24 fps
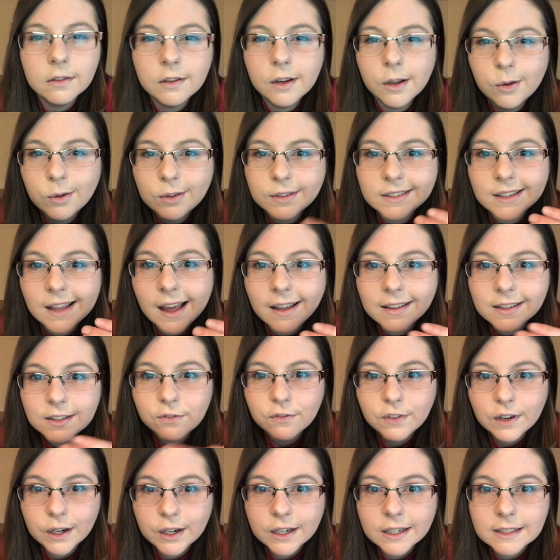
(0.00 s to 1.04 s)
Notice that's
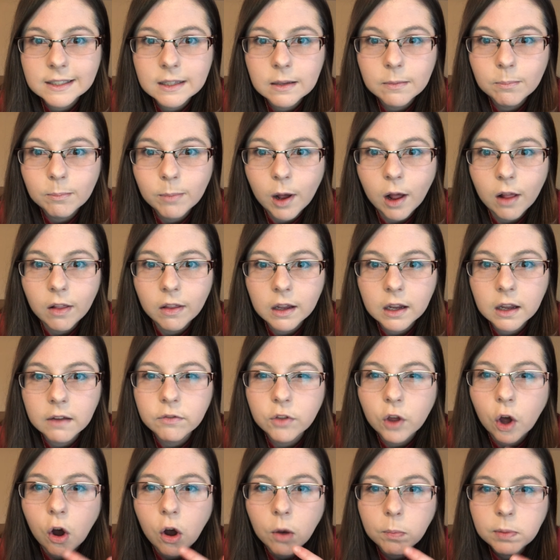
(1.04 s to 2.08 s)
very symbolic of
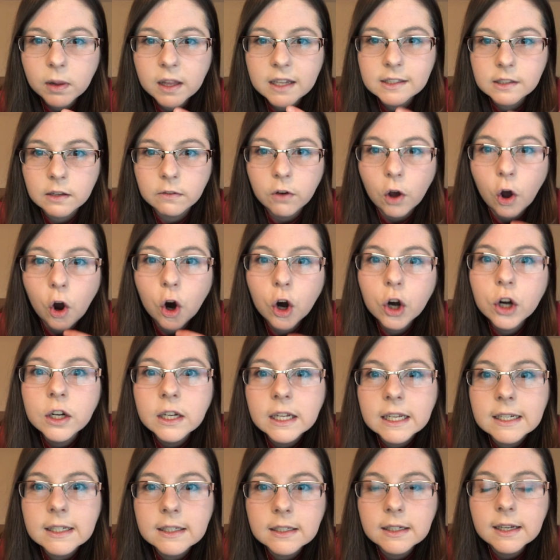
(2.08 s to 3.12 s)
the place of
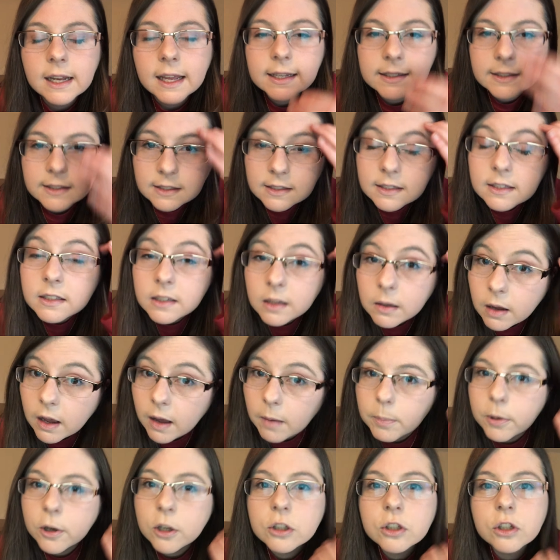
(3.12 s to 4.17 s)
hardenedness. This is a,
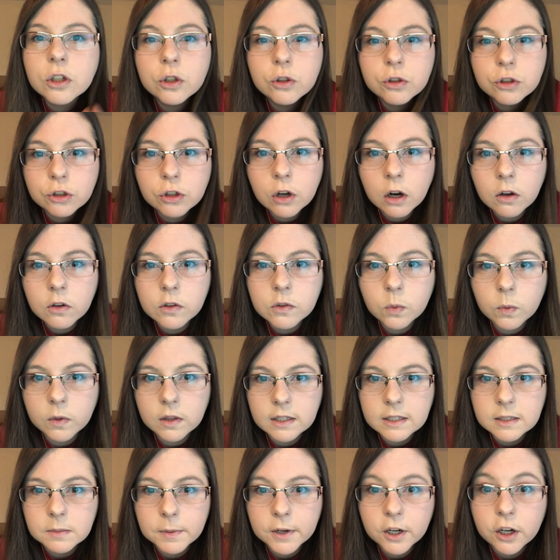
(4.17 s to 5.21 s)
a person who struggles with
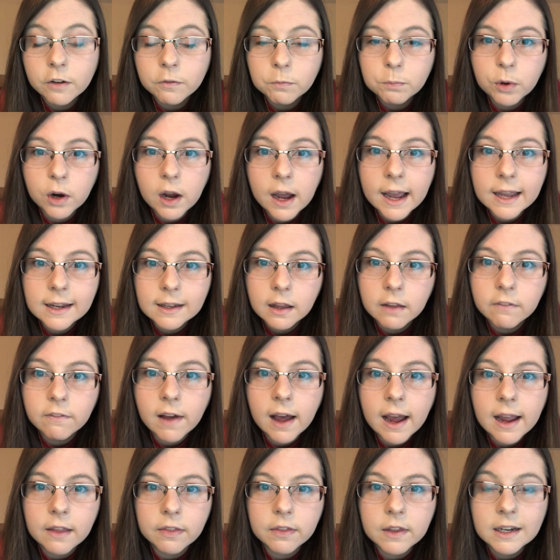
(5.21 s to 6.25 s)
the spirit of pride.
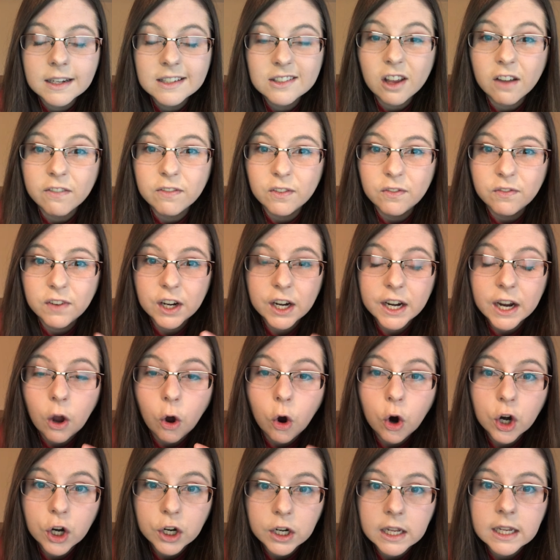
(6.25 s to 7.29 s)
Leviathan is often very
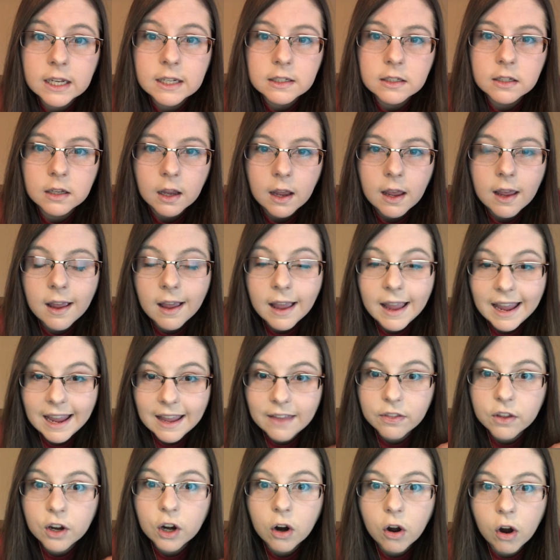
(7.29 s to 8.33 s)
hardened
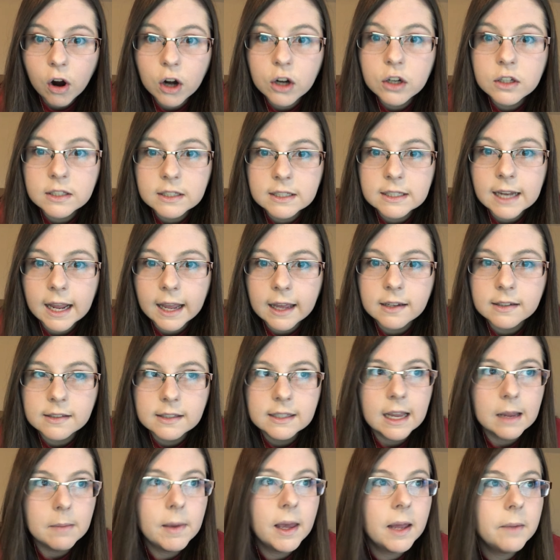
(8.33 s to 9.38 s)
in their heart stance.
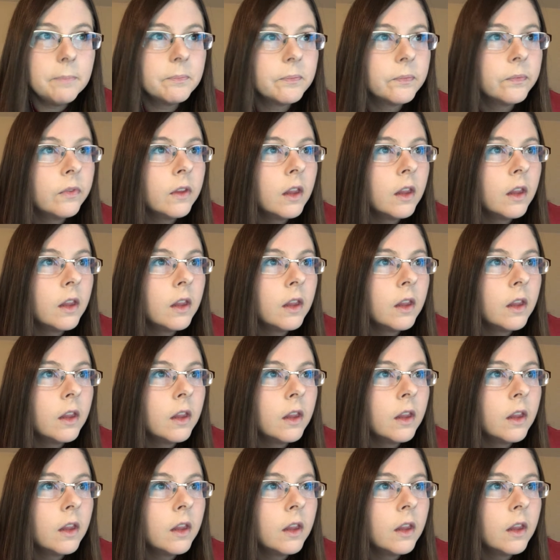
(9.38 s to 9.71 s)
Amen.